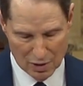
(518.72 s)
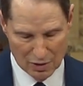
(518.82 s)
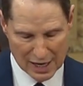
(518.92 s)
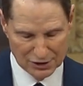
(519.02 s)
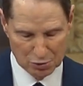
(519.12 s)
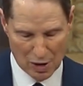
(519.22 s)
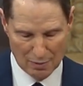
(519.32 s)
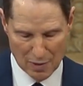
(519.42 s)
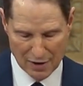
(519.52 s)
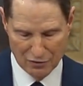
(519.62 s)
That's
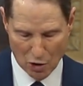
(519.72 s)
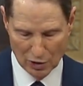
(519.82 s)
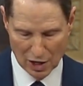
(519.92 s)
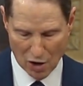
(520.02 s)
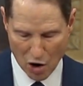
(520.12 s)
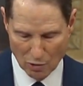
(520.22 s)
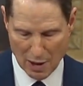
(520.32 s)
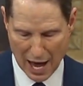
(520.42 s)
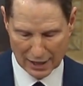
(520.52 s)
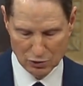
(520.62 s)
what my Vote at Home
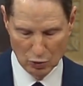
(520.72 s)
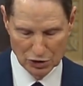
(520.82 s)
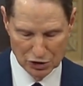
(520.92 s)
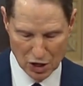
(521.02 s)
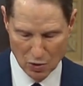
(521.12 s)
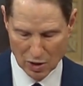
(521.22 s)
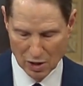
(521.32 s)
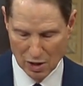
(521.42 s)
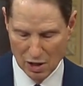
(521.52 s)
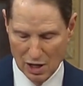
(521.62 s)
Act would do.
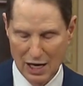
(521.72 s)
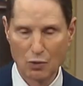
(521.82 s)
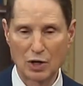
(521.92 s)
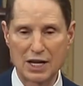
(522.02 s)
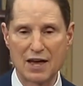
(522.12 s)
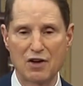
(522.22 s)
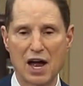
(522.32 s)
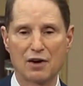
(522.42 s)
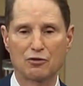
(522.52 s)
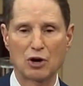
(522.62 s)
It would give
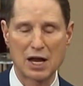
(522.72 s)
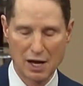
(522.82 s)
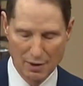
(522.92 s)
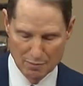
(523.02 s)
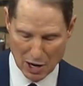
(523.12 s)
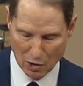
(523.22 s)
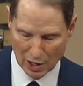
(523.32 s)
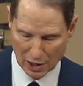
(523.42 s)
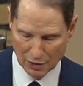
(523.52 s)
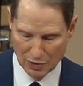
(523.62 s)
every
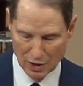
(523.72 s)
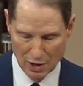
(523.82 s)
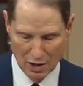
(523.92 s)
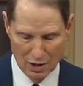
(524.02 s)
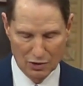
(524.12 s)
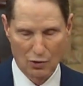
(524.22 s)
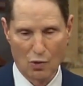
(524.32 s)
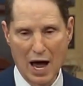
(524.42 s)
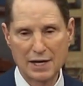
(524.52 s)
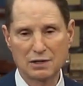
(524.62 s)
American the
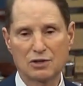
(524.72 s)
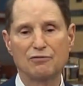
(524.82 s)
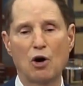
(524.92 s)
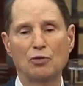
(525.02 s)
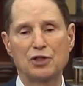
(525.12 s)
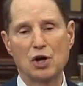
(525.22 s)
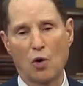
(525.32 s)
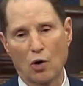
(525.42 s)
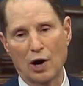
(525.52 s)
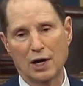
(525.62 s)
right to vote the
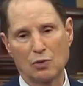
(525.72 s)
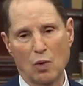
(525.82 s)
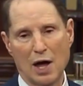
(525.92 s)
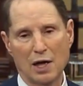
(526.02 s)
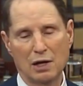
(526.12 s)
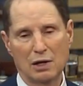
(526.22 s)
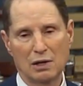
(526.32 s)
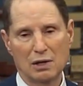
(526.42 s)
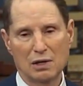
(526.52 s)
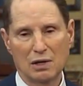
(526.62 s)
Oregon way,
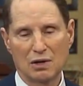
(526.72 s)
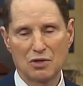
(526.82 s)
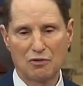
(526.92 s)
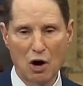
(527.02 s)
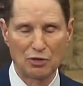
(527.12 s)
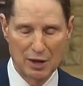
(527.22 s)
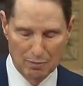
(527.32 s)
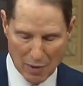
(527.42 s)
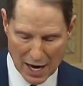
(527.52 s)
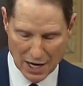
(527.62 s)
the vote that
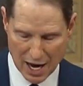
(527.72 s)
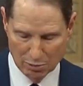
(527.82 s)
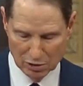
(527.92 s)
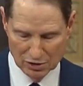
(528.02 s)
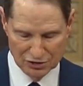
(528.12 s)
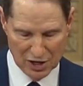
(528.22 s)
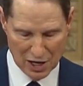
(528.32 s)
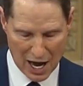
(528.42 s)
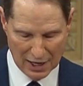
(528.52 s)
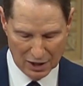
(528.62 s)
my neighbors
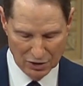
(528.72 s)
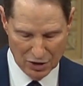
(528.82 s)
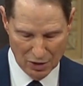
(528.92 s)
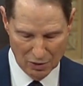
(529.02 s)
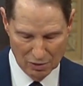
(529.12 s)
and I can do.